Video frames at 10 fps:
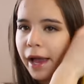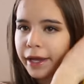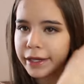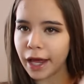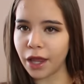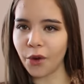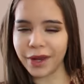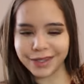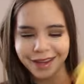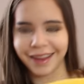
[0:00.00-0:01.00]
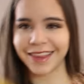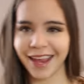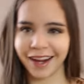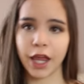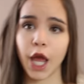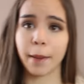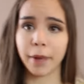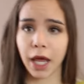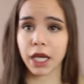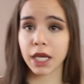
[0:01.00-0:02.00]
Black and yellow is like a thing, like
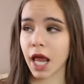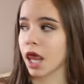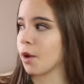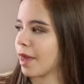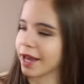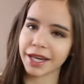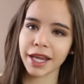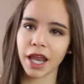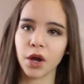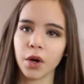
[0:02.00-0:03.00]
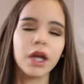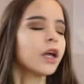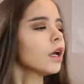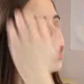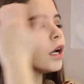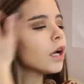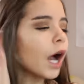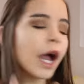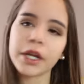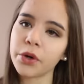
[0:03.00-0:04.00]
black and yellow, black and yellow.
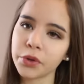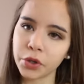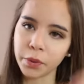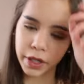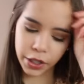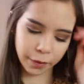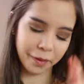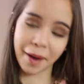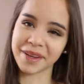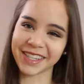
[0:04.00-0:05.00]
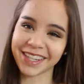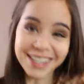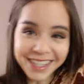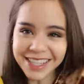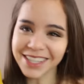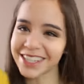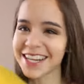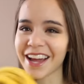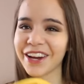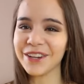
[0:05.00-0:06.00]
I know you don't want to hear my rapping skills because they're just not